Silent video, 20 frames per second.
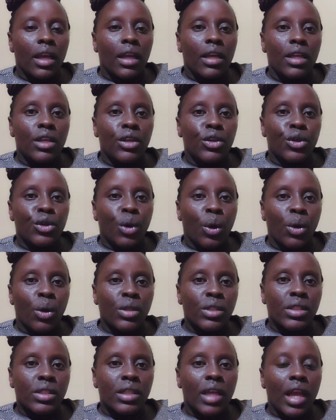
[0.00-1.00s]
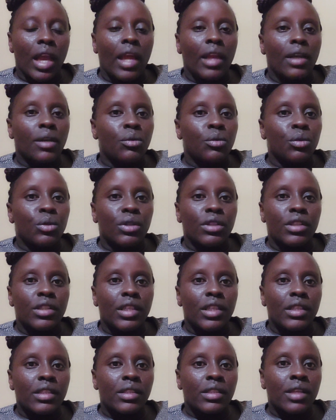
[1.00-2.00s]
indoors, and we'll
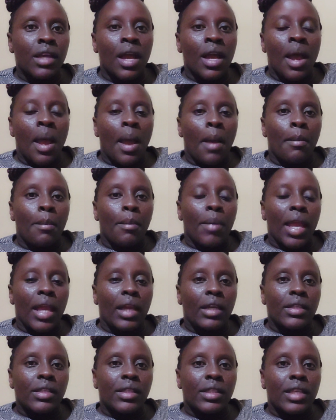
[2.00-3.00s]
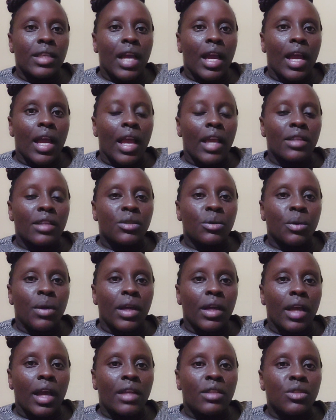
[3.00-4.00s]
just make dinner as
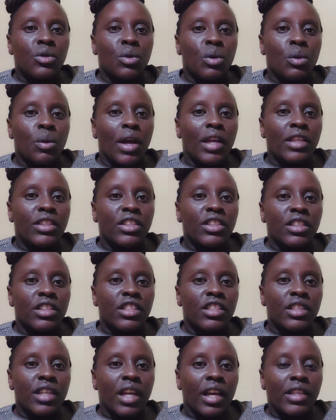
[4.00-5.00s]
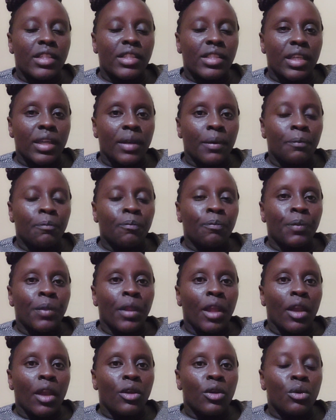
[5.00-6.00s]
well as we were chit-chatting.
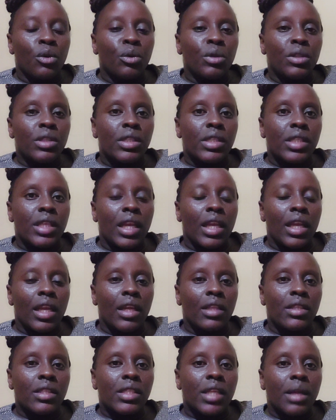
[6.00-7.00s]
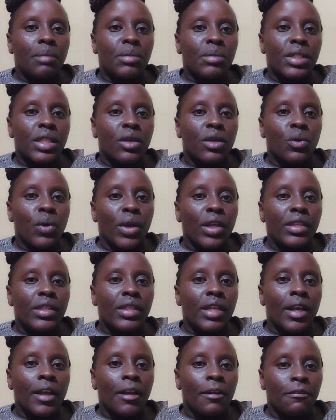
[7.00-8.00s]
You will see in subsequent
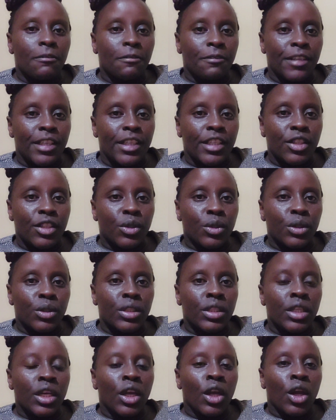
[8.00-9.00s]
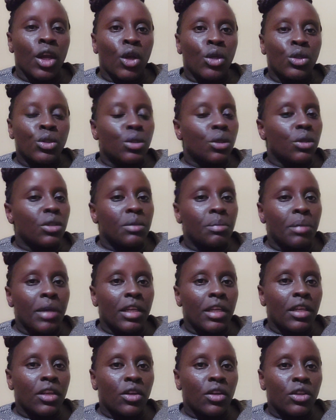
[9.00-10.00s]
videos. So
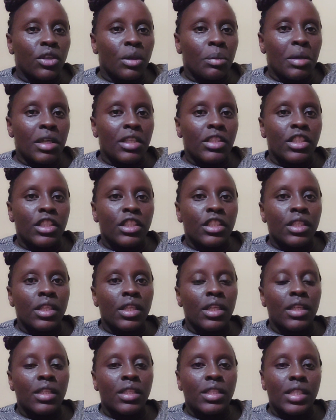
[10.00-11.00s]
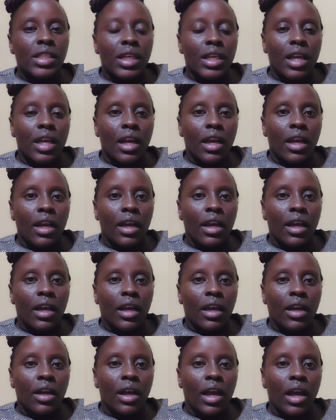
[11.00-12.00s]
depending on your budget, take
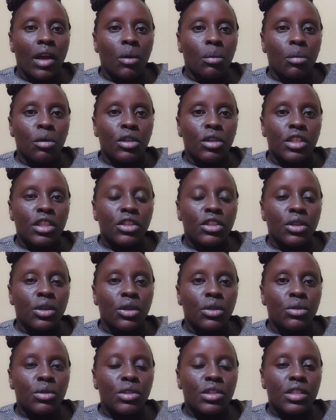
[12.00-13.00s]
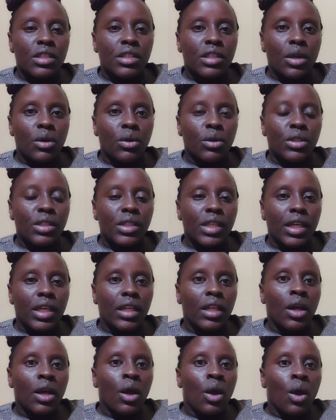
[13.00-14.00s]
a accommodation, which is a
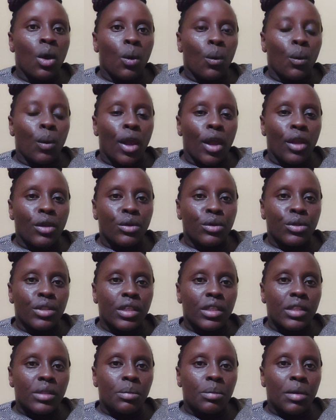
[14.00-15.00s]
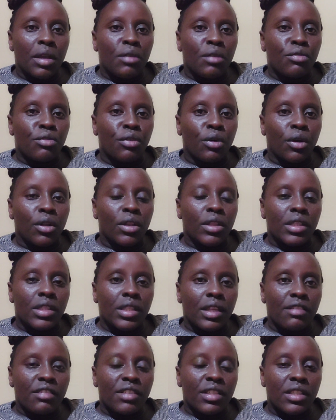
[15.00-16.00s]
hotel, where you just pay for all the
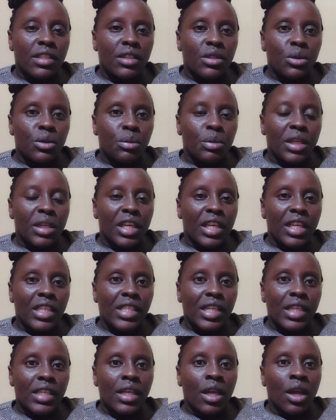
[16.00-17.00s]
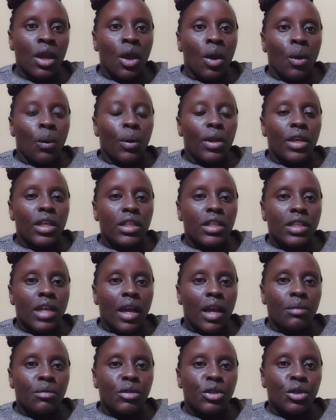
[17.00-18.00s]
services to be catered. When it
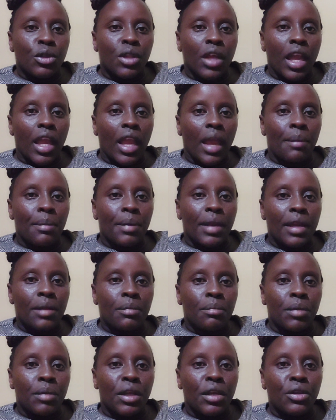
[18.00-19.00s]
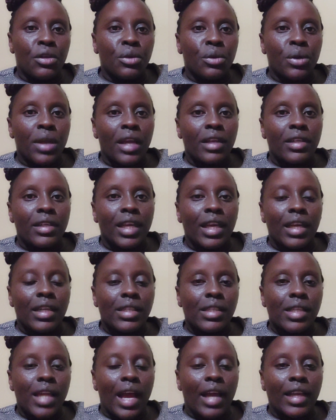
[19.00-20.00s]
comes to the Airbnb, you can
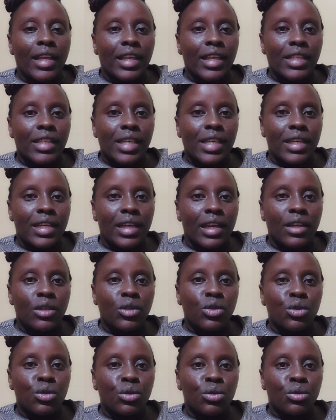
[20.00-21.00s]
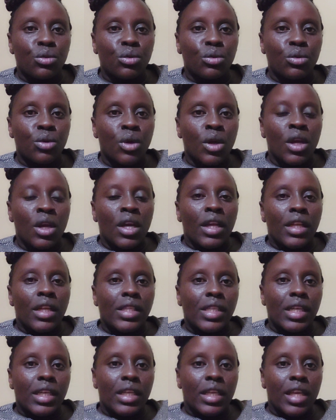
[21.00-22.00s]
get a caterer to
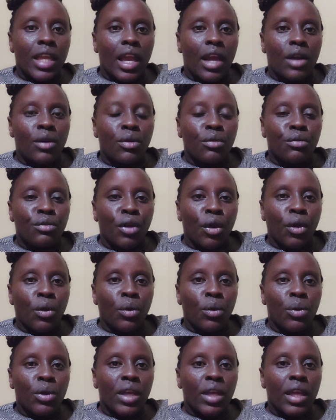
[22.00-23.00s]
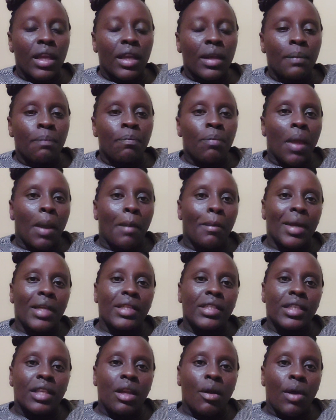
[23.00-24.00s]
take care of your cooking.
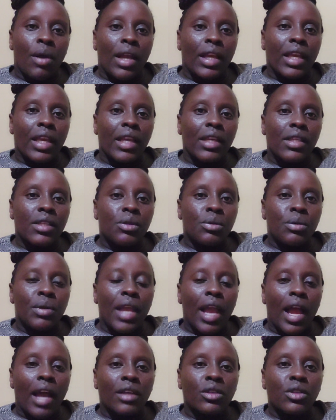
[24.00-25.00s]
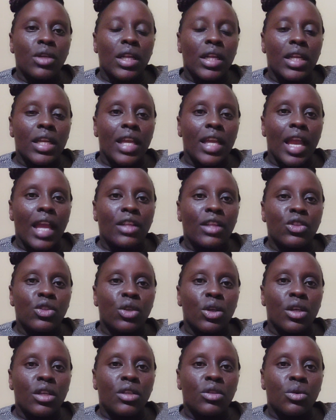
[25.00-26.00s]
But in our case, we actually
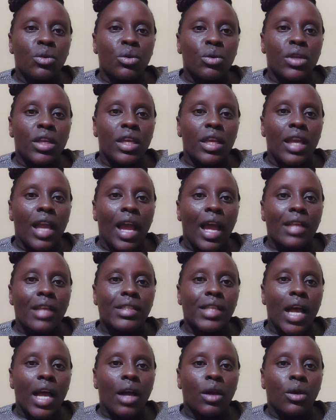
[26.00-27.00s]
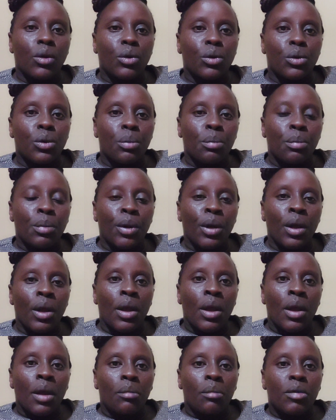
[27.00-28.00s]
enjoyed cooking as a group,
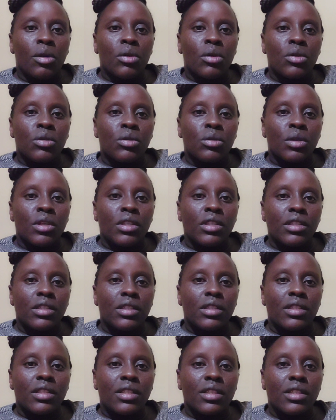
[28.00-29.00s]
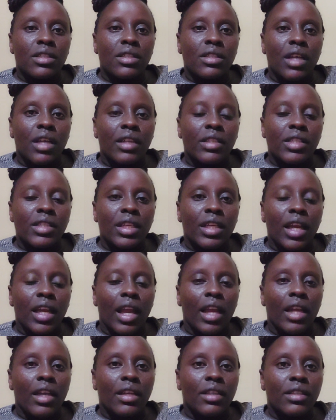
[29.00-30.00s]
because we were just chit-chatting
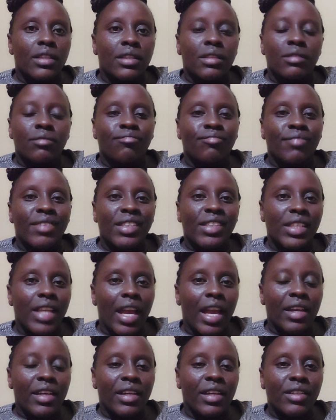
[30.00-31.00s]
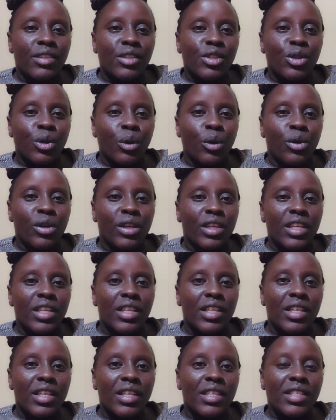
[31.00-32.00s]
and sharing
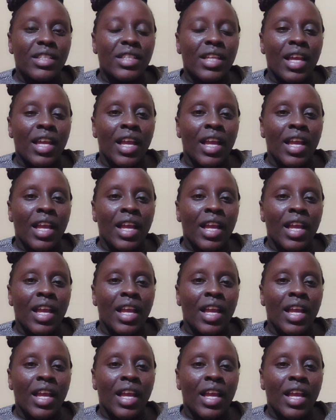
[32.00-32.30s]
stories,